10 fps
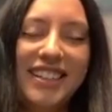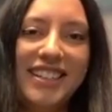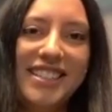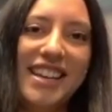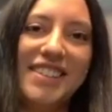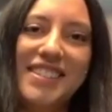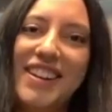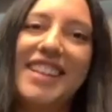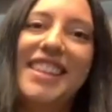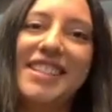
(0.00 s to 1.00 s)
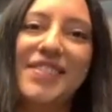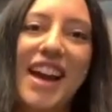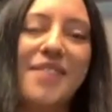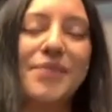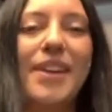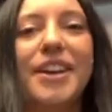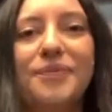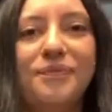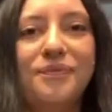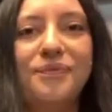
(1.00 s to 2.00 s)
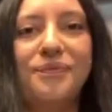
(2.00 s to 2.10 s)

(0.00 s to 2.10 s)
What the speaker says: Sounds great. Thanks for having me.